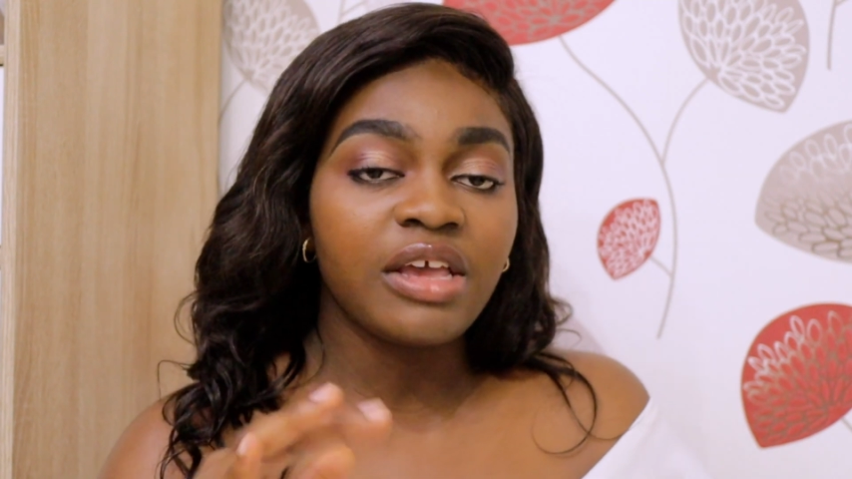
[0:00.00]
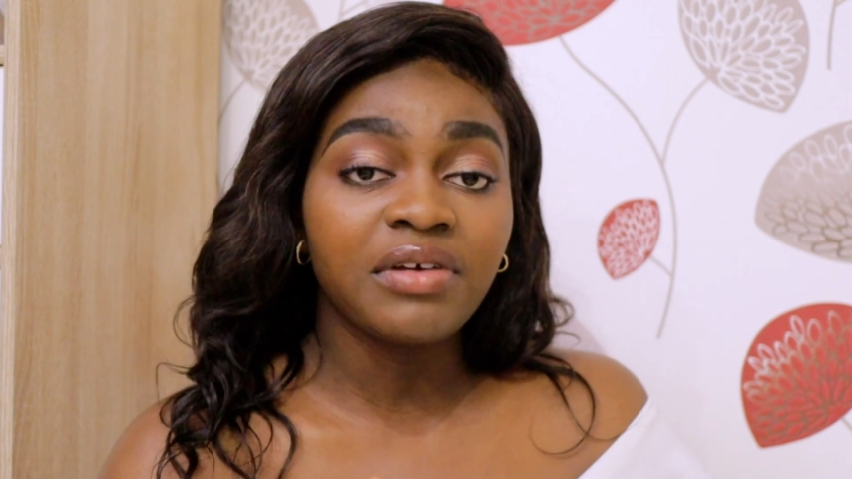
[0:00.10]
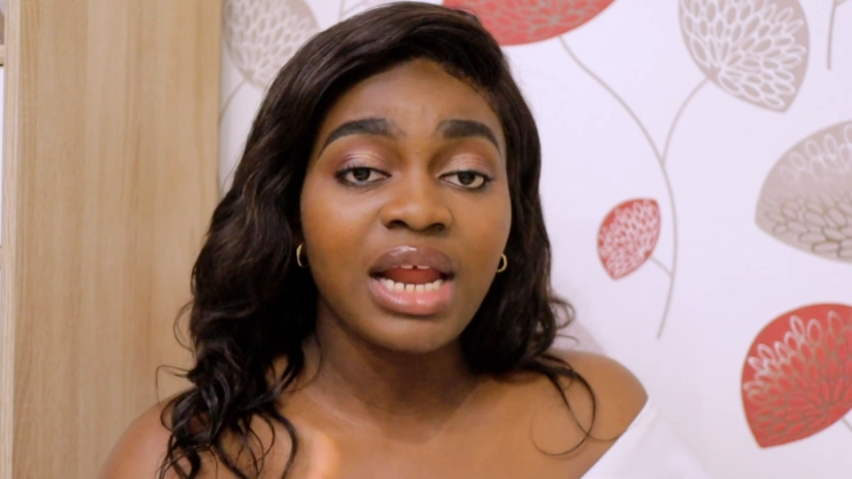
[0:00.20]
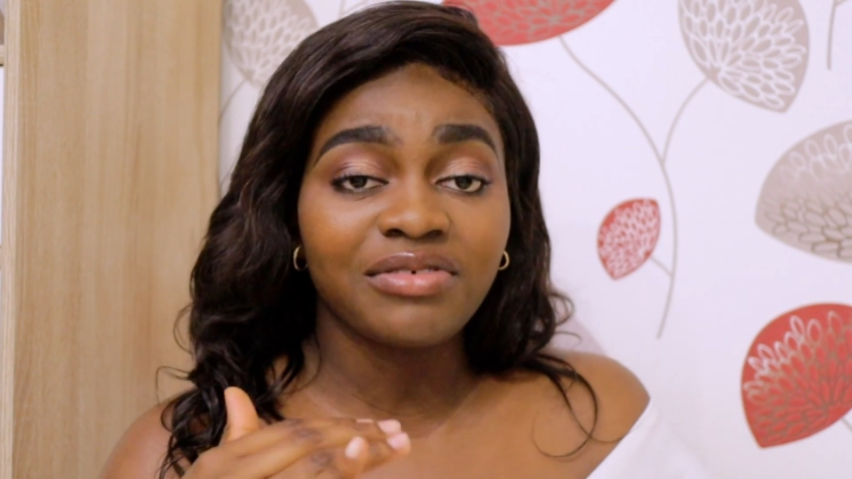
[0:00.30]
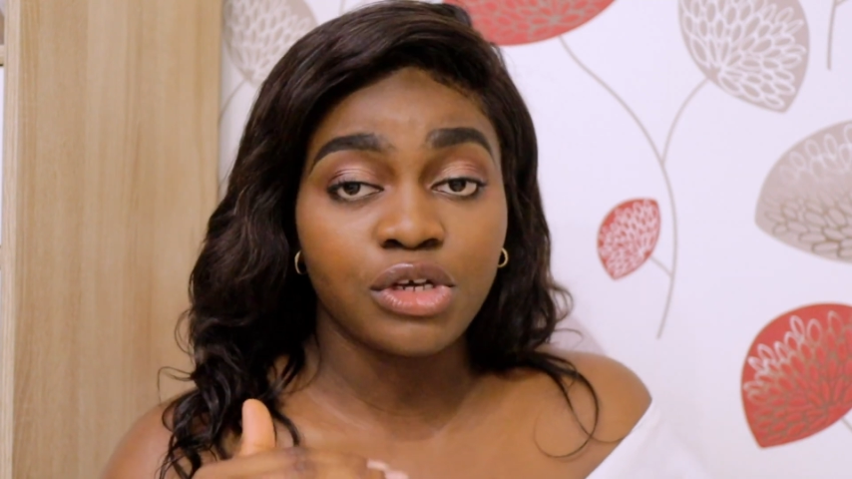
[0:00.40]

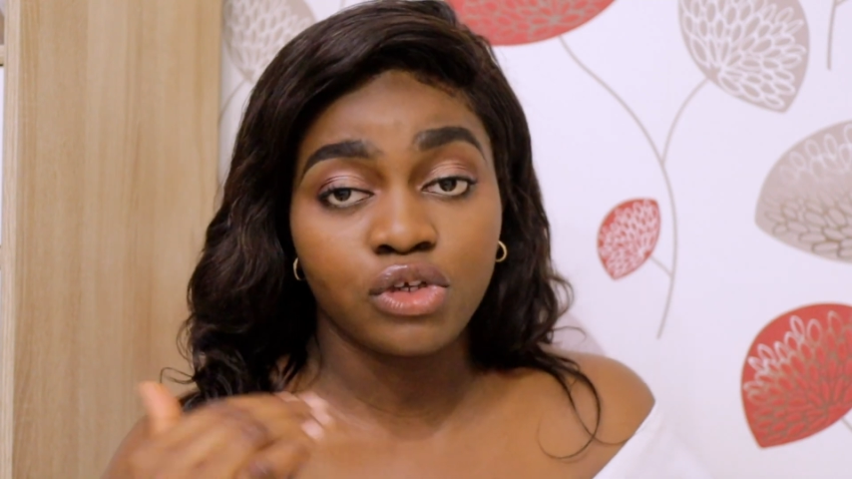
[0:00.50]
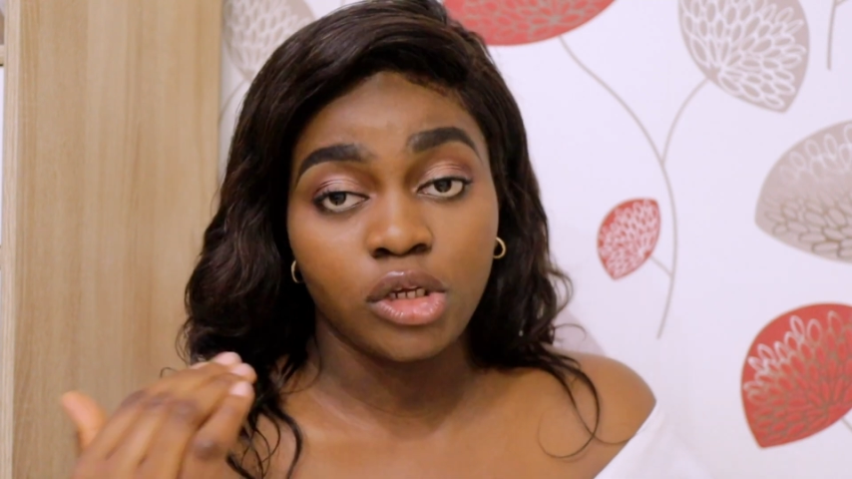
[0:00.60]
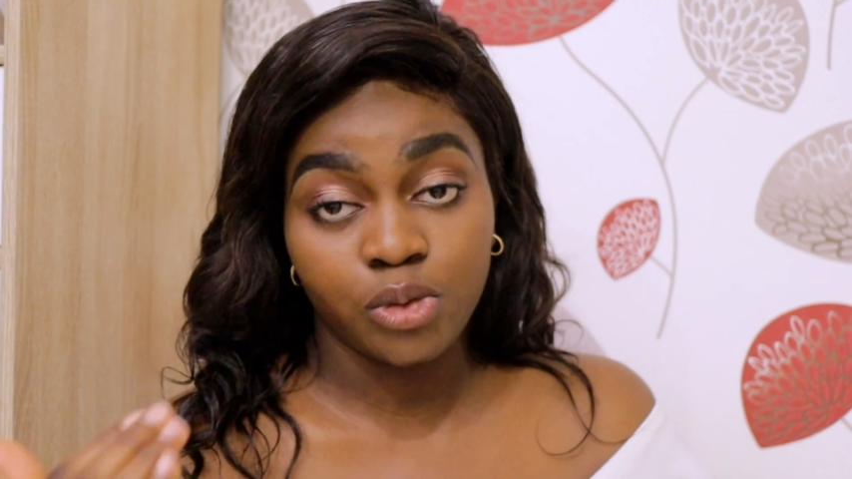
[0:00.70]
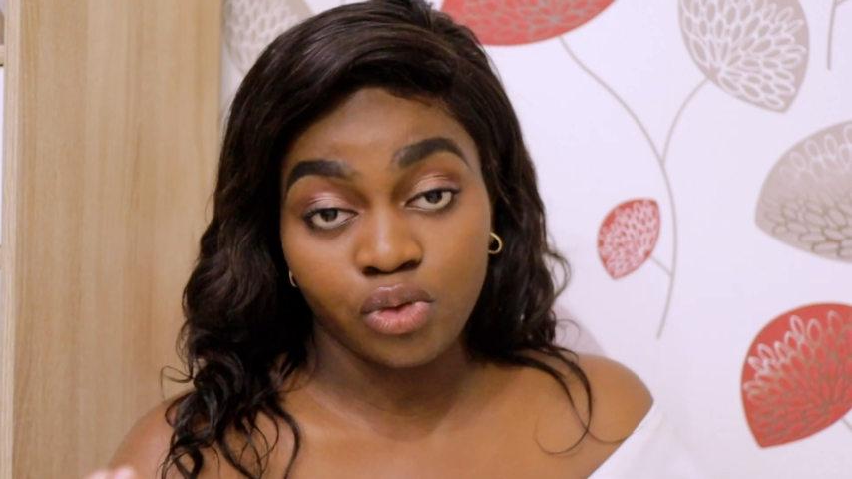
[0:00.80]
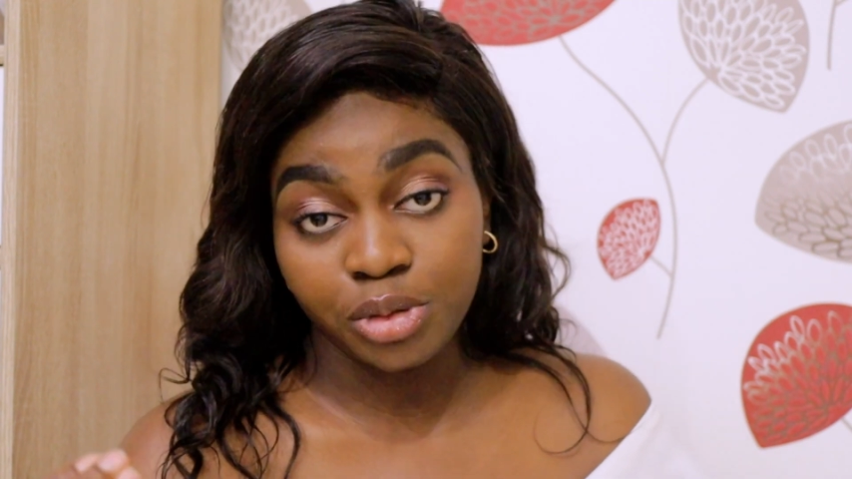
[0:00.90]
even after your
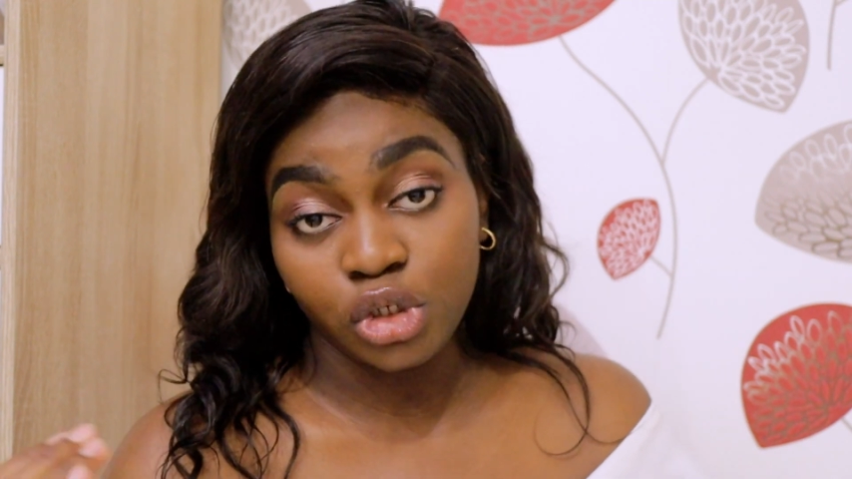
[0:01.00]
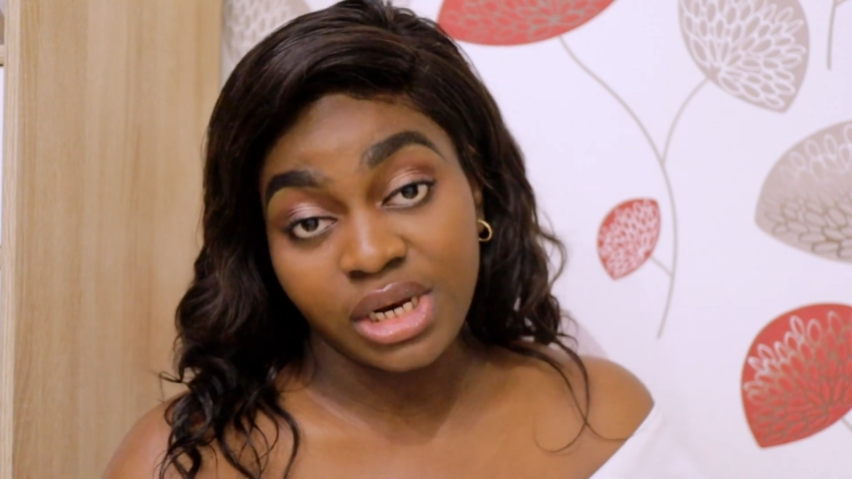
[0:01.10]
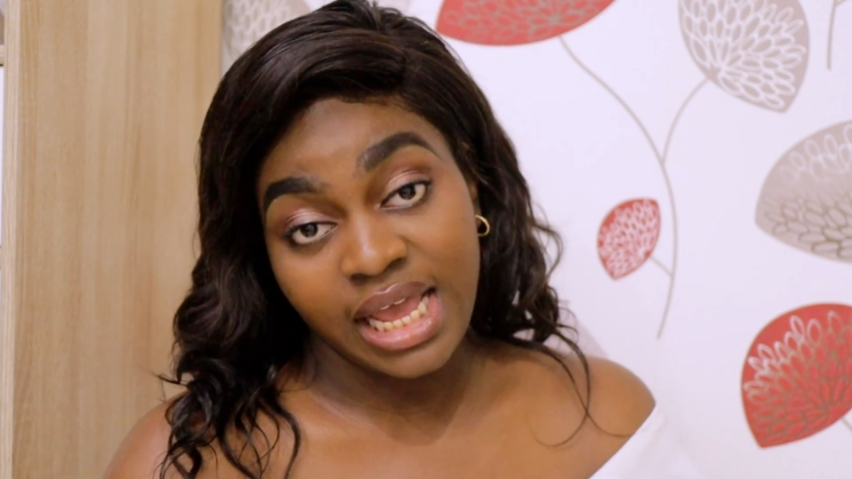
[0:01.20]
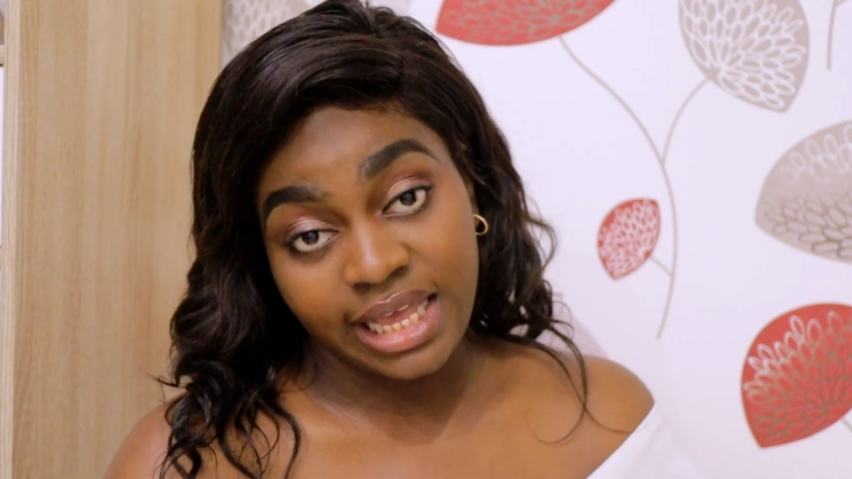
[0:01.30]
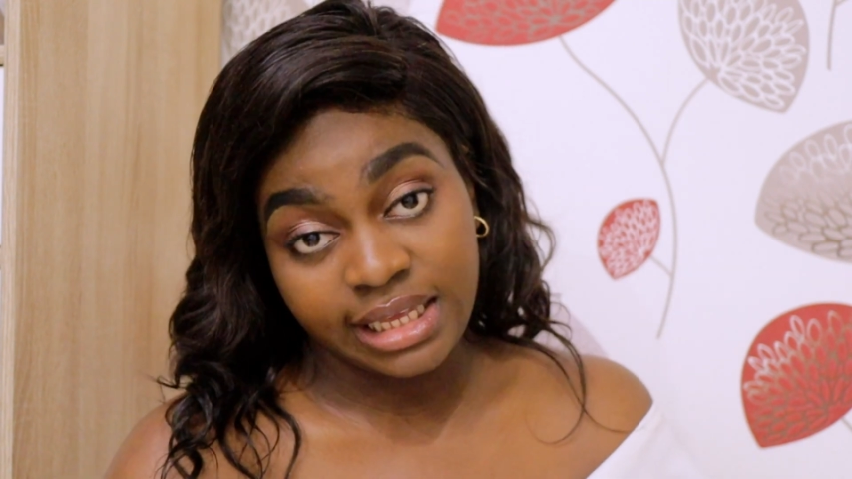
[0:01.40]

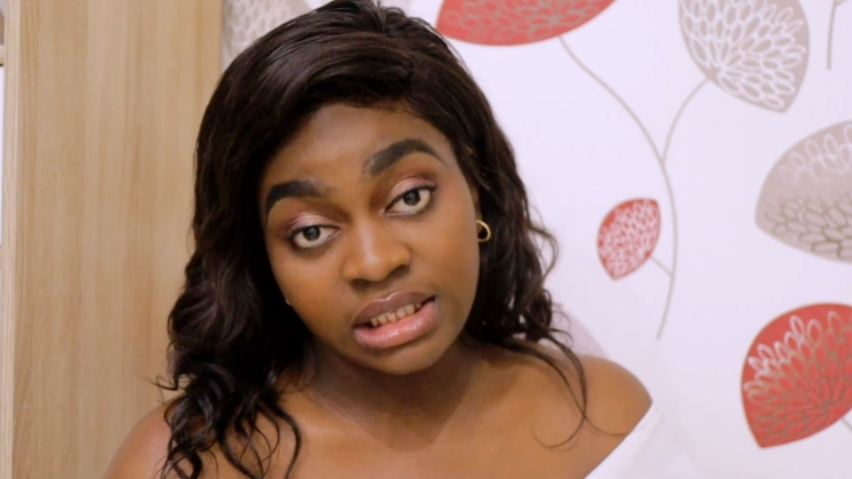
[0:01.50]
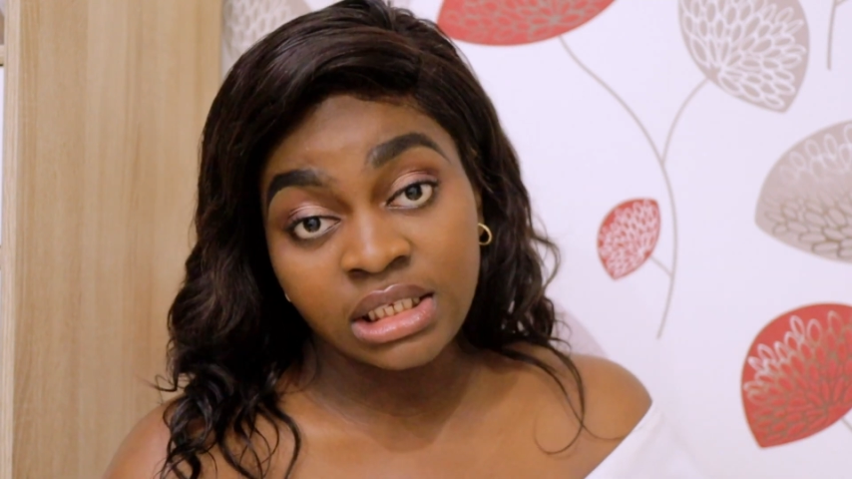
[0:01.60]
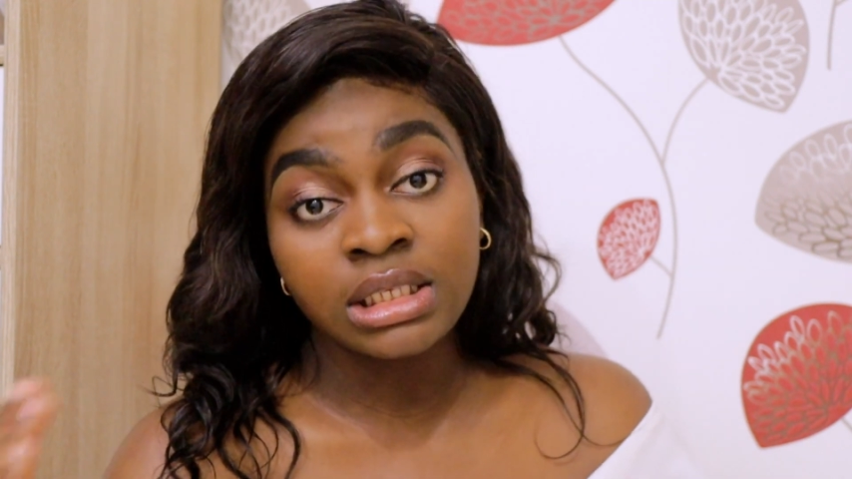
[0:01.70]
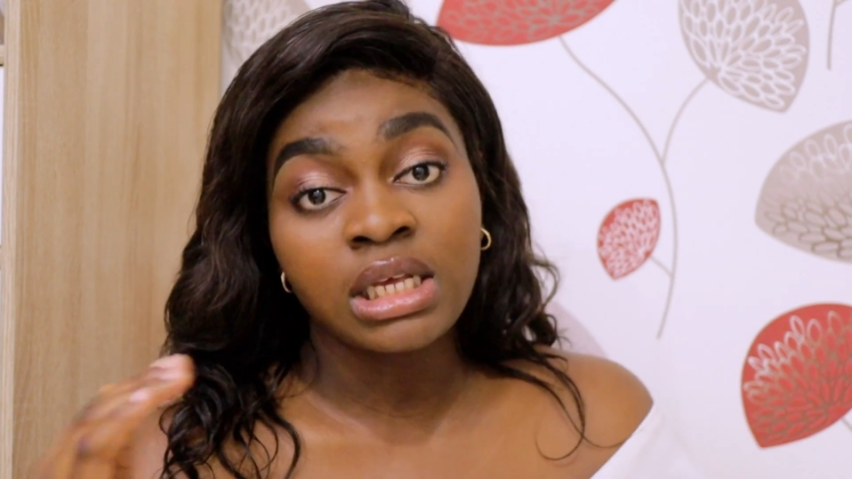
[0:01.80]
subscription ends